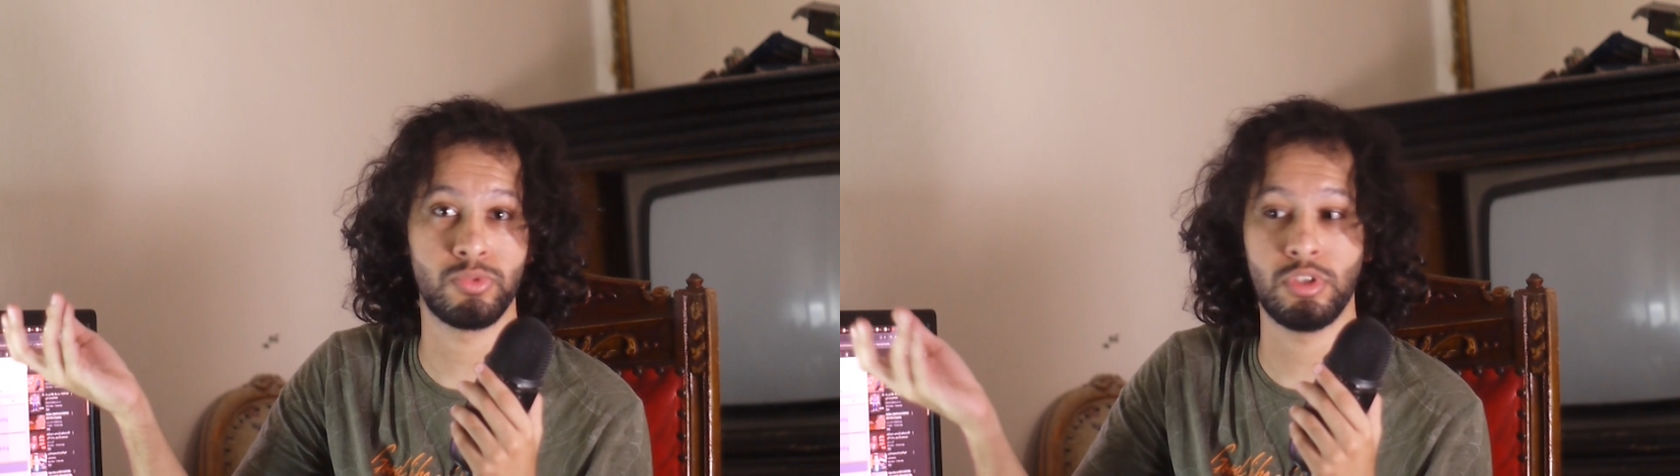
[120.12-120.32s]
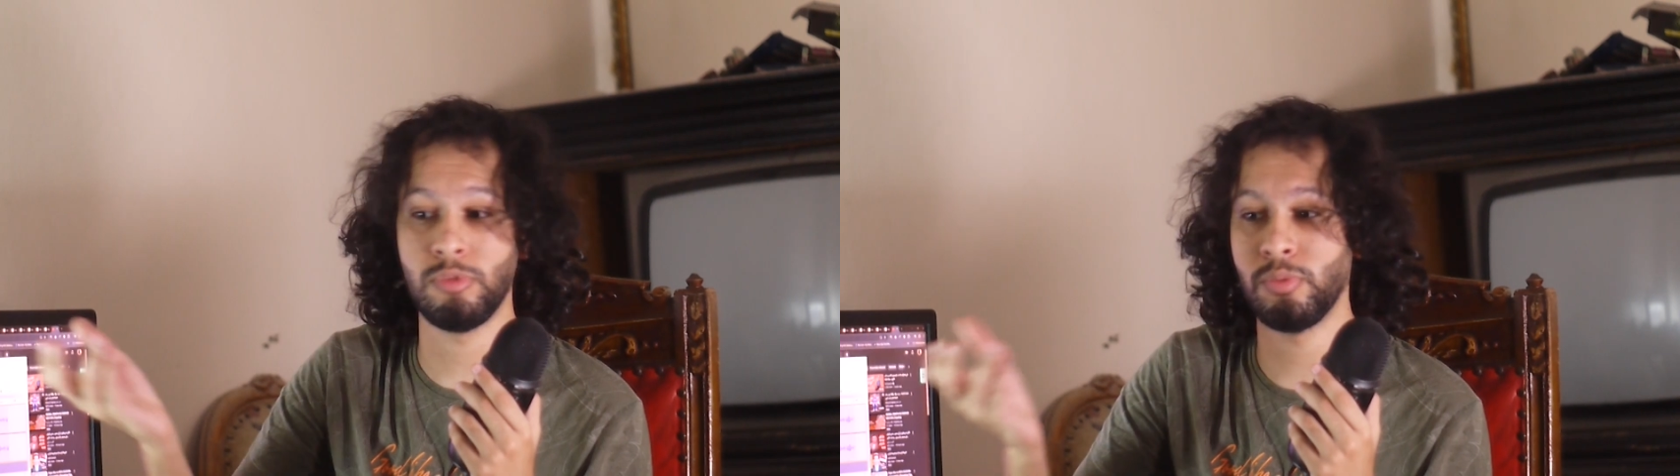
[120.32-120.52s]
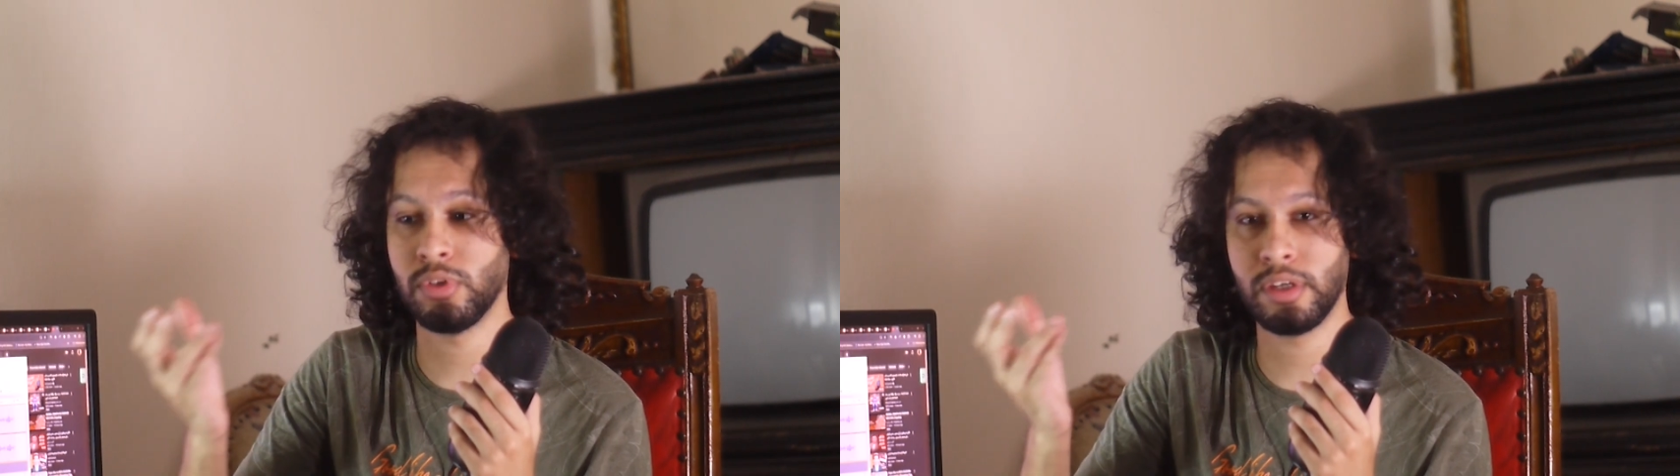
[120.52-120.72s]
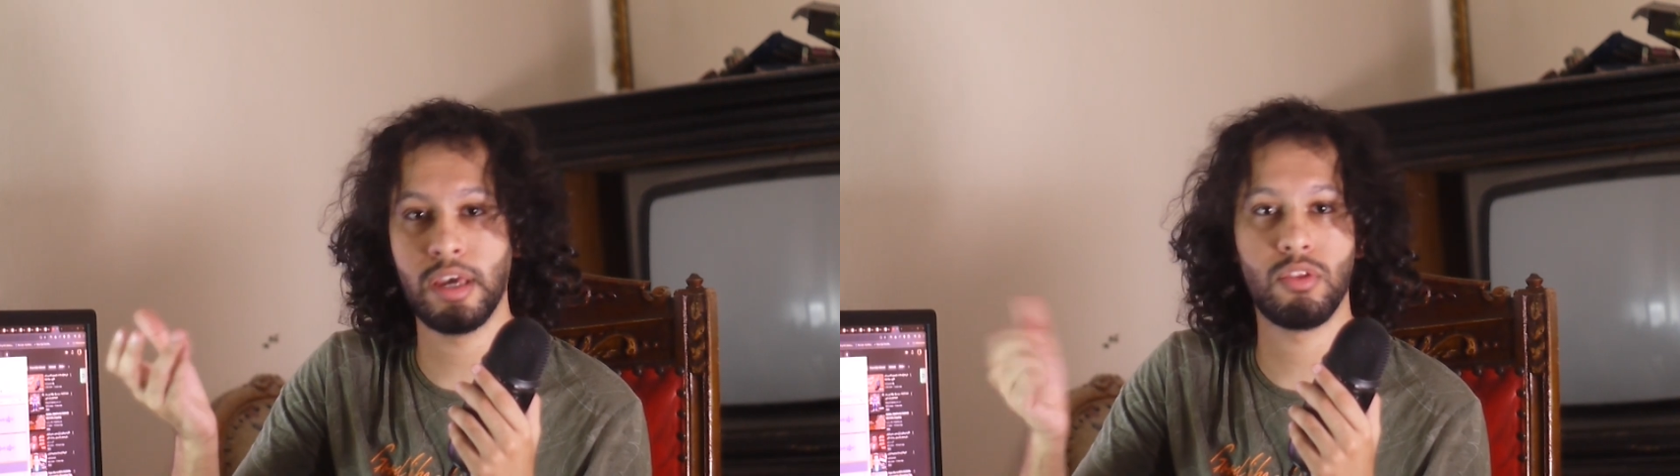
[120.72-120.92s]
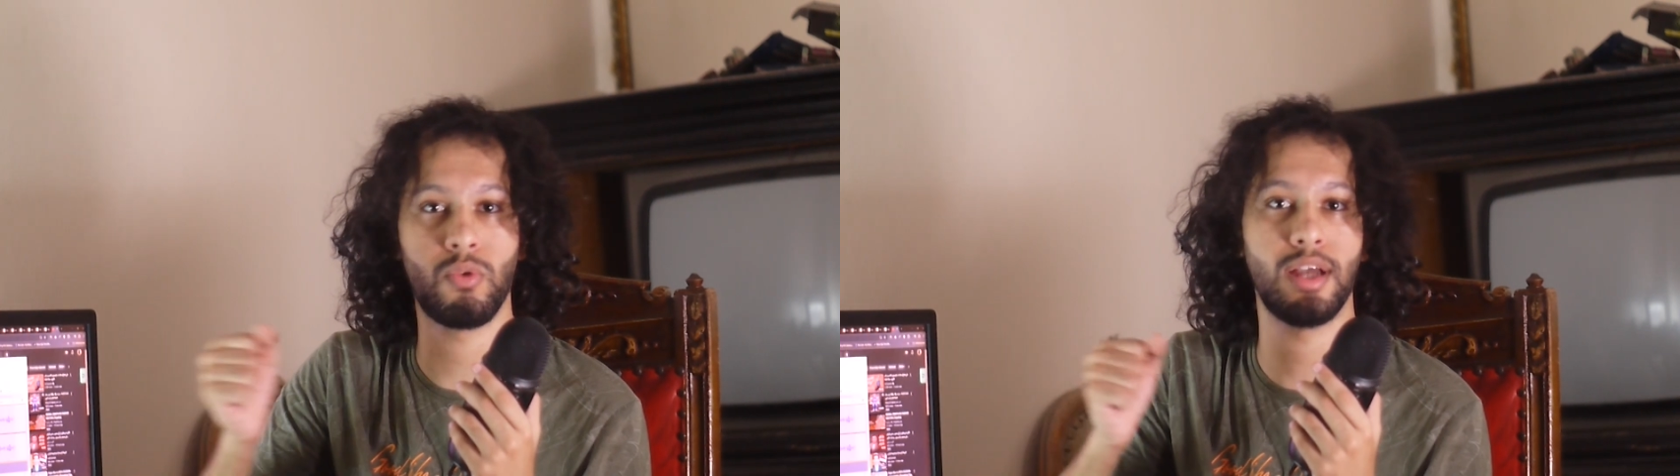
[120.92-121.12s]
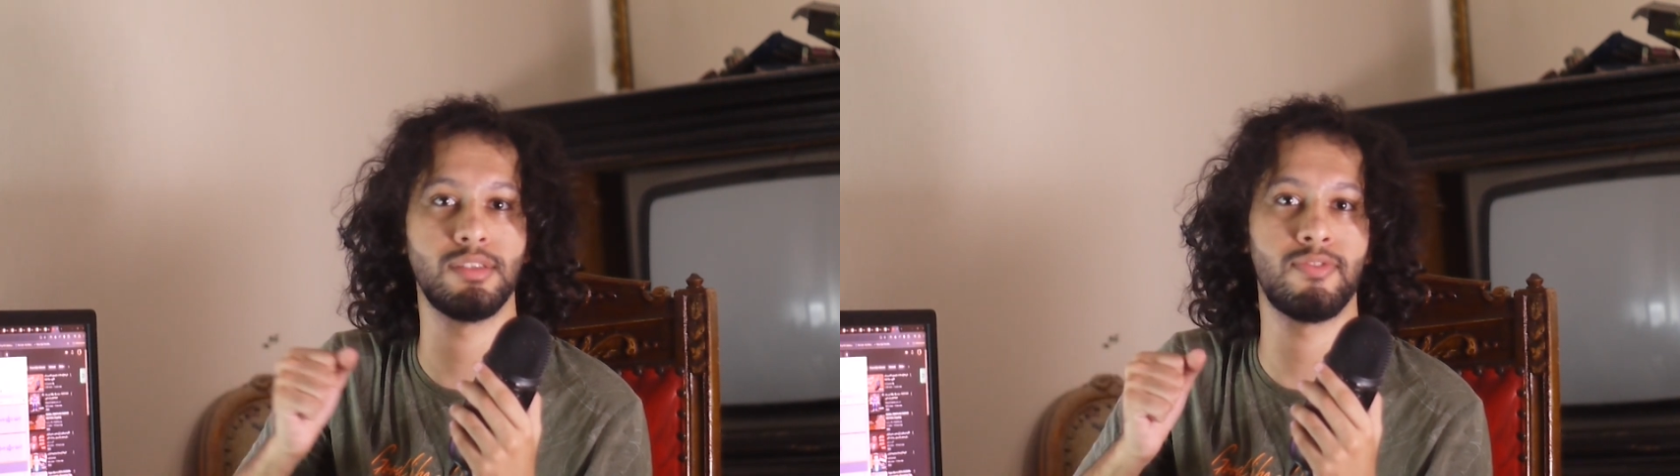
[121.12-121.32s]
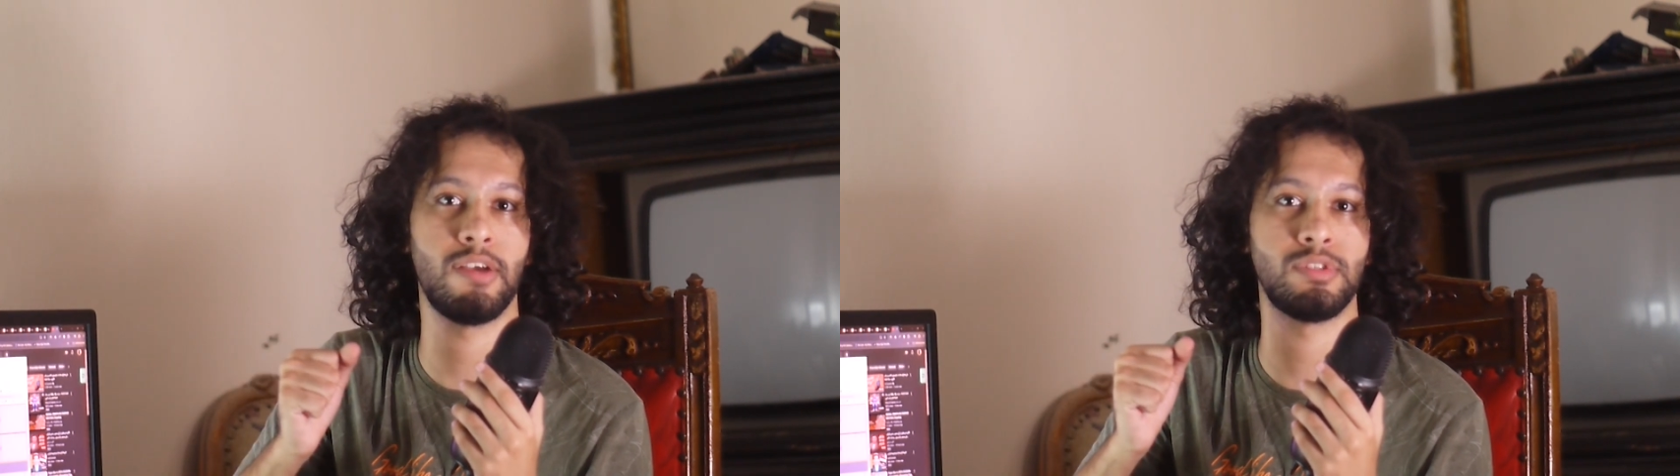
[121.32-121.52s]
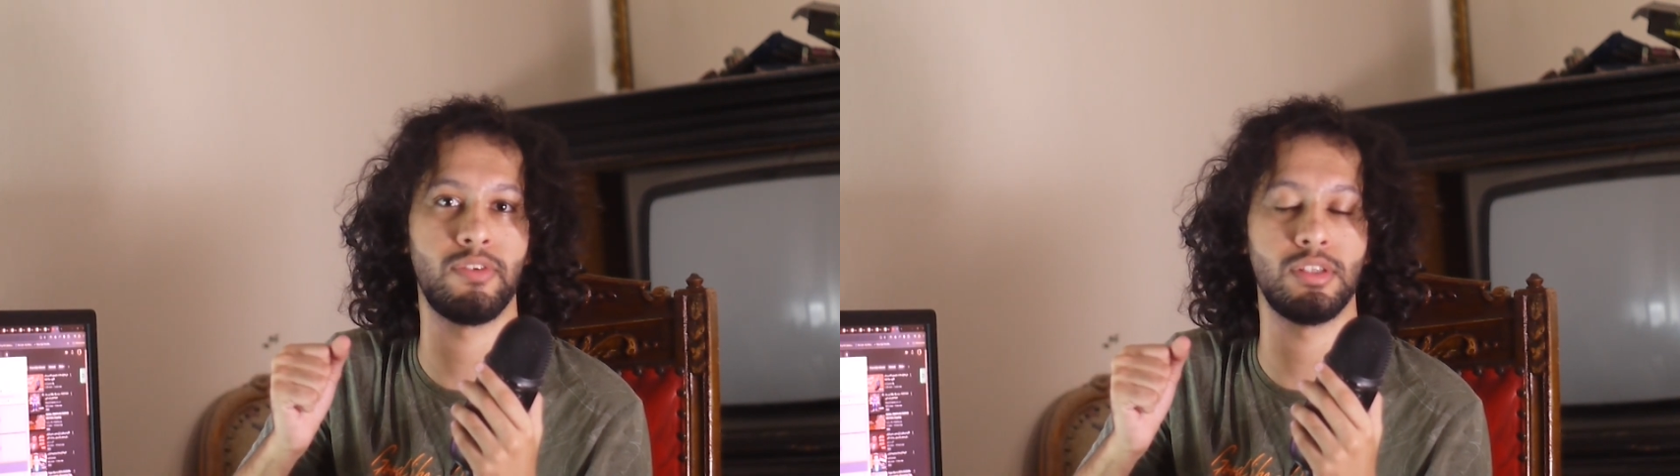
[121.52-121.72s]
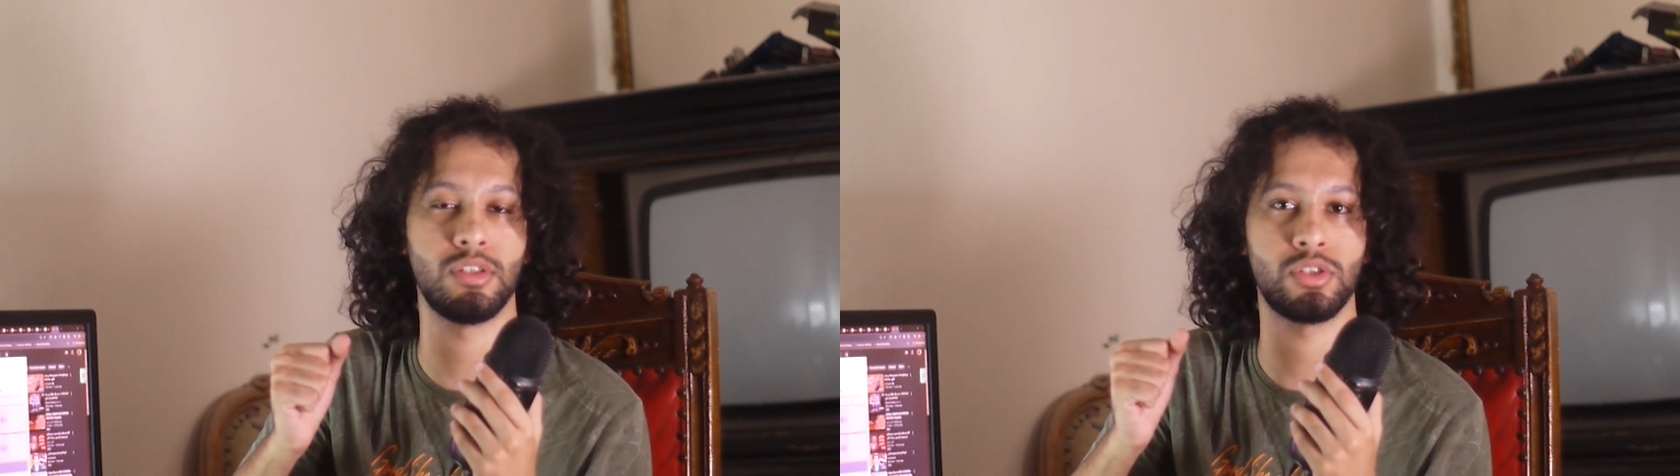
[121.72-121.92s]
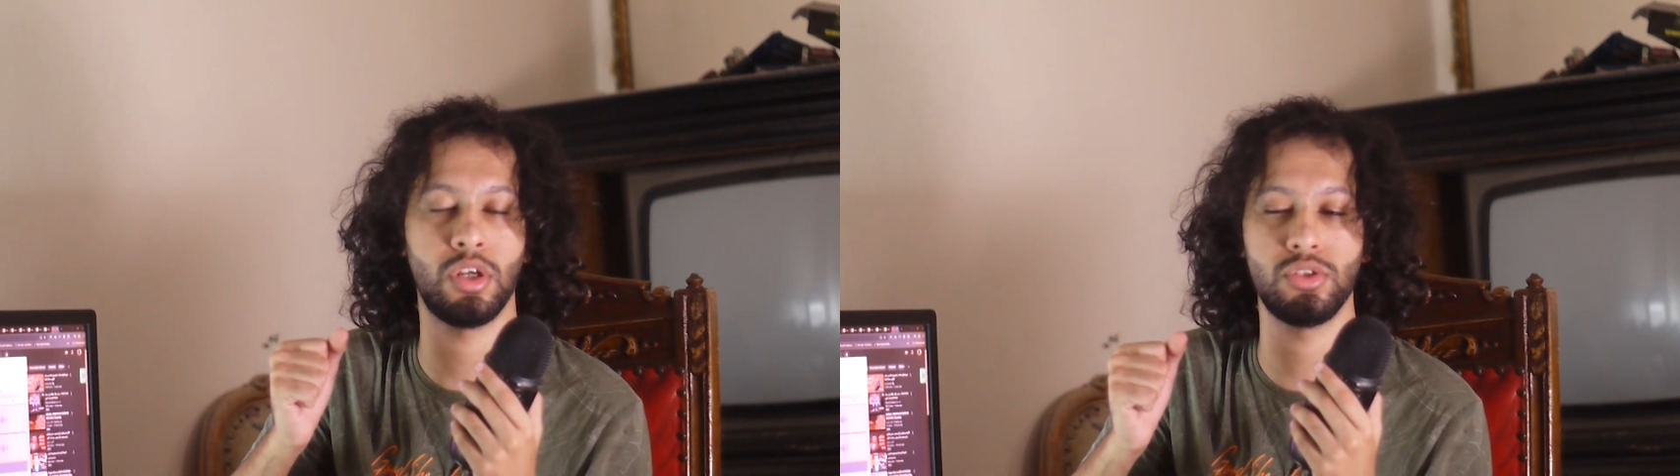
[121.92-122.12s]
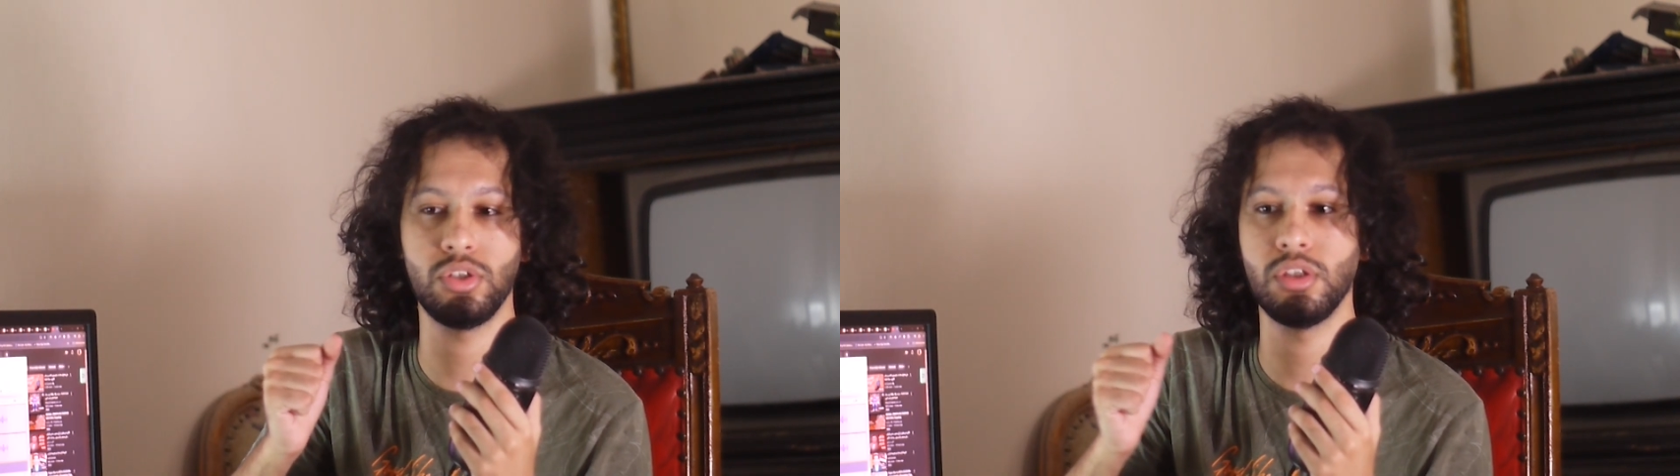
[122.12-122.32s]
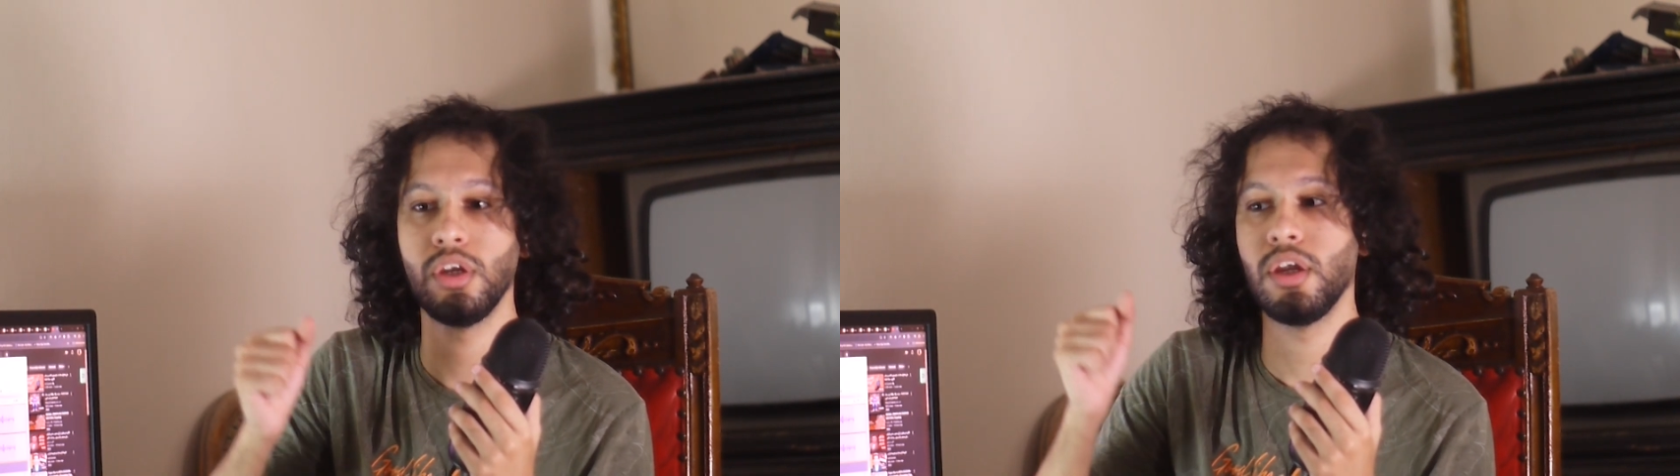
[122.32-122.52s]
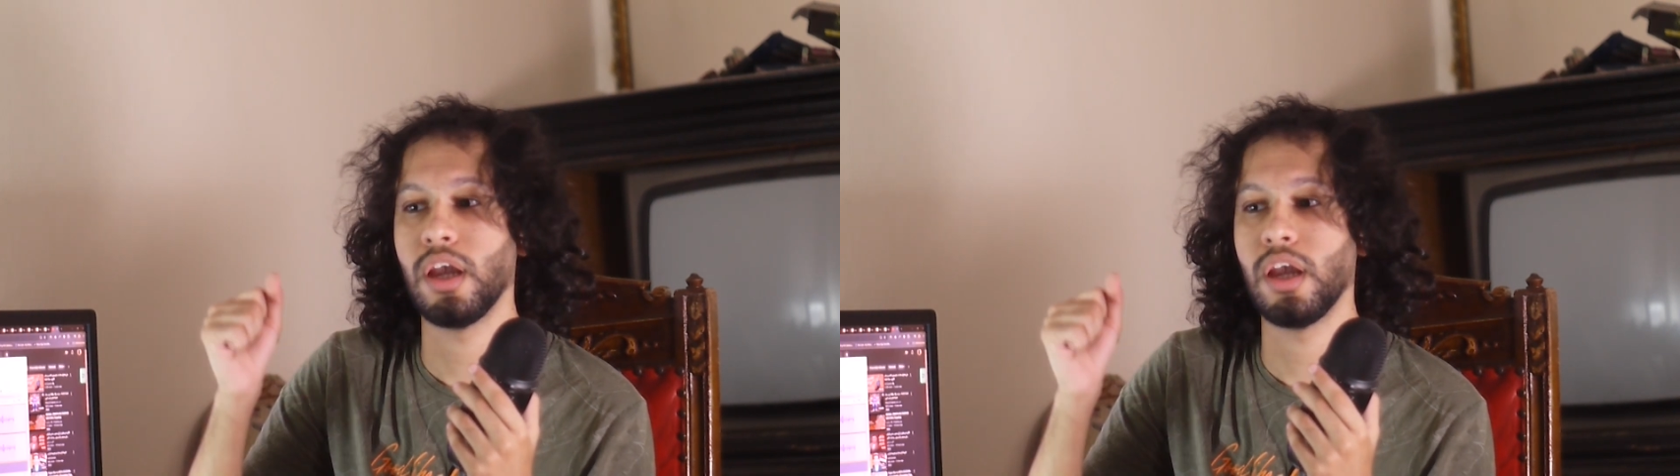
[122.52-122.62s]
premium, you get the Ryzen 5 7600